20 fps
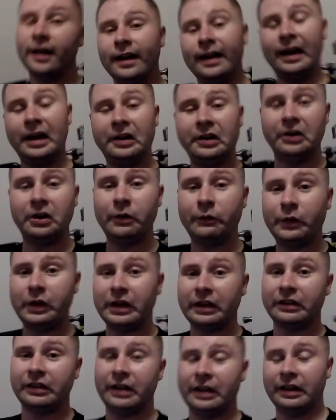I don't know if you
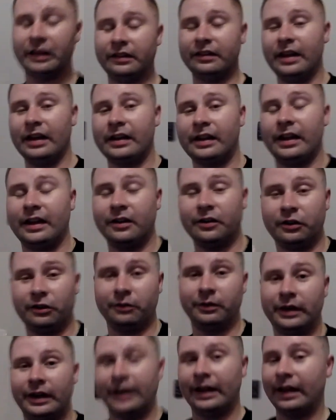can tell exactly how
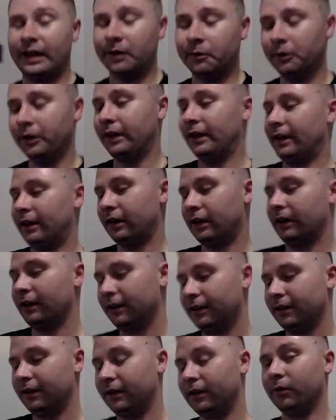sweaty I am right now,
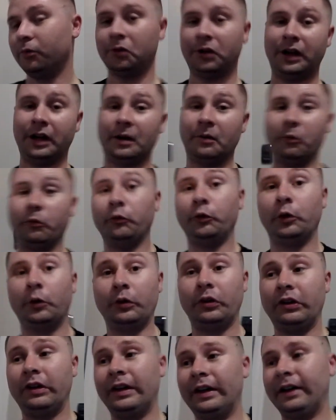but I am
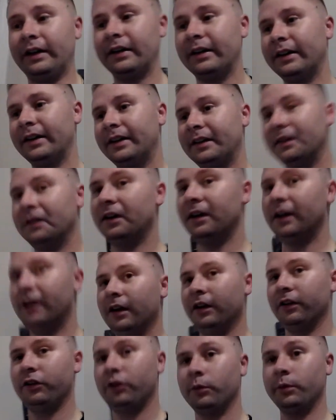roasting.
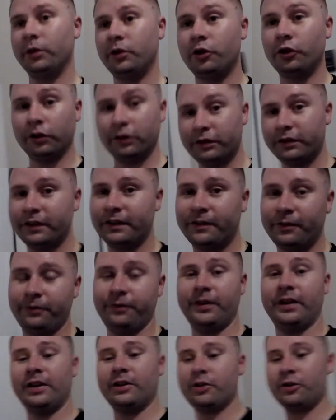So we just
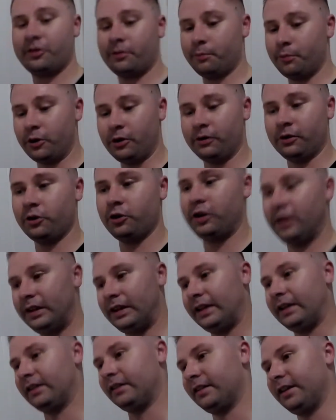finished polishing
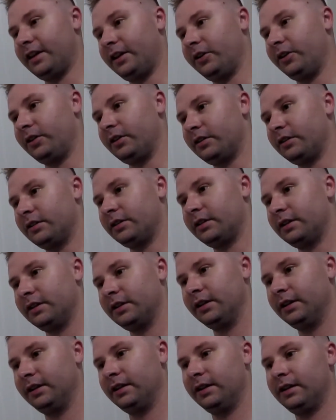the entire car,
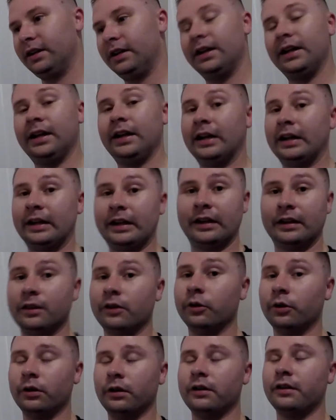and it
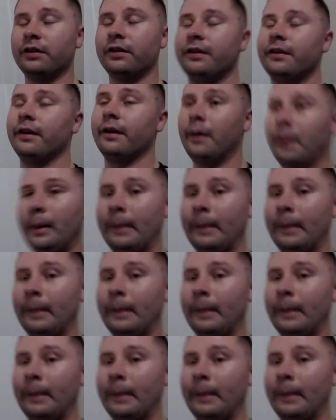looks